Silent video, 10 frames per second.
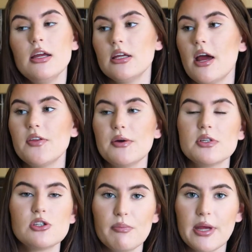You know, there were
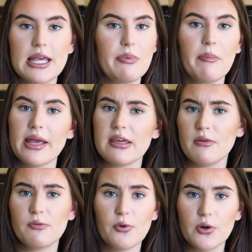some people
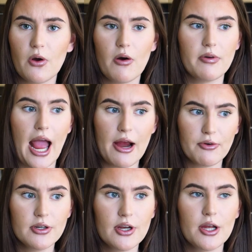making fun of
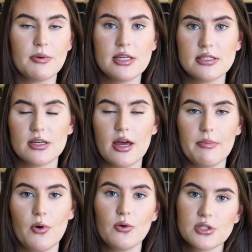Aaron, who is
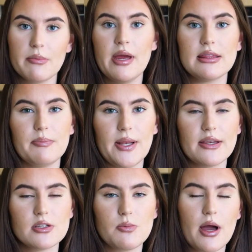also made the
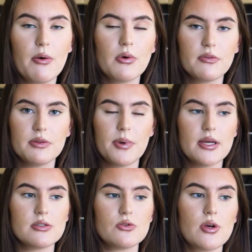plan as well, one of the
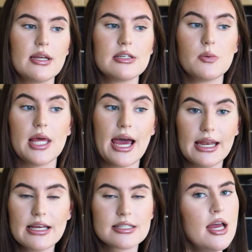personal trainers with
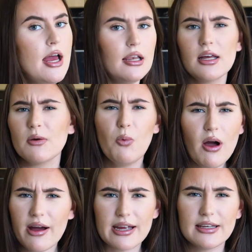Alex. Like,
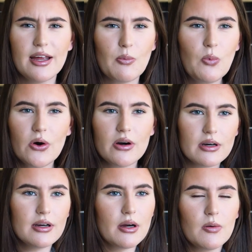why? Like,
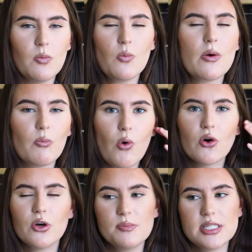
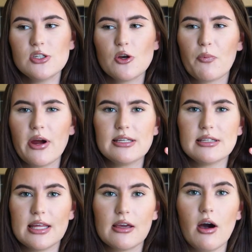what comes into your brain
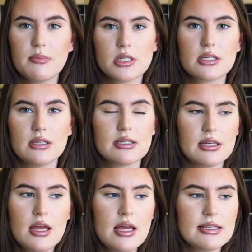to think I'm just
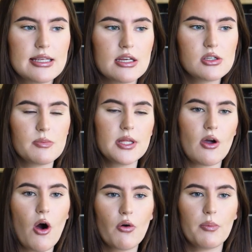gonna say something
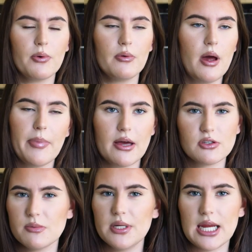horrible
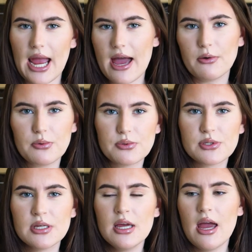about somebody
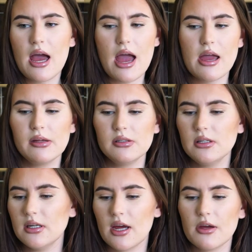else?
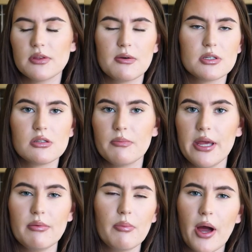And you know, there were some
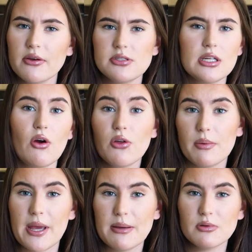people posting
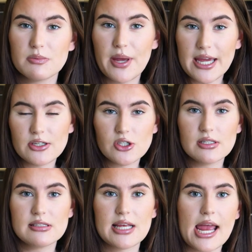other people's
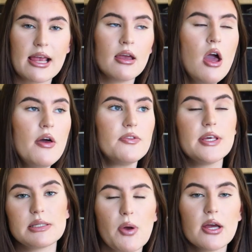pictures saying
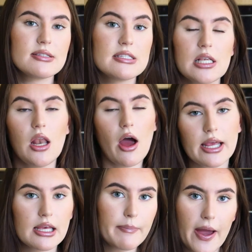this person's
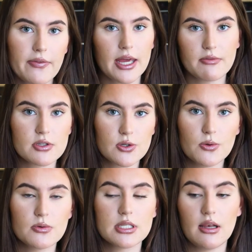lying about their
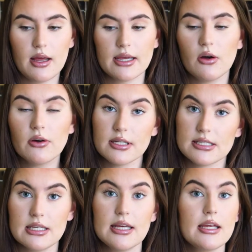results. Like,
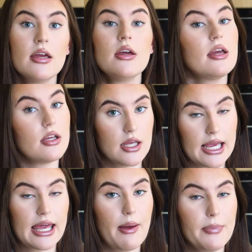honestly,
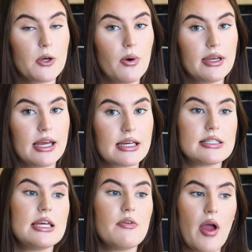it can be quite
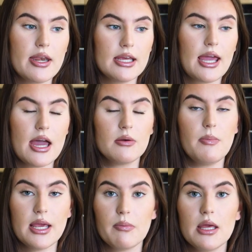negative, and it
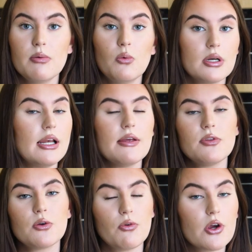can make people want to
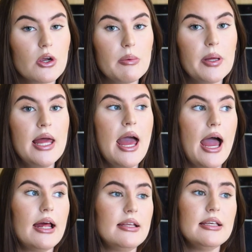leave the group,
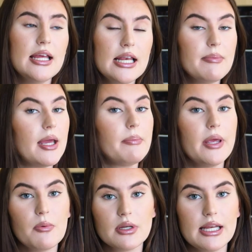and it nearly made
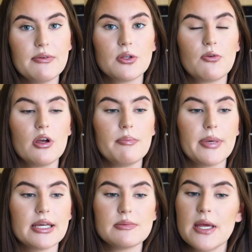me want to leave the group
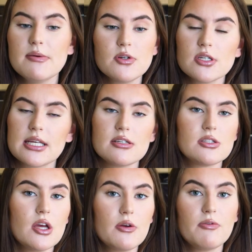because people just get
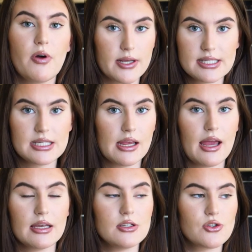so feisty
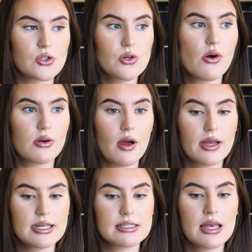and it's just not
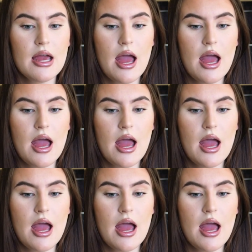nice.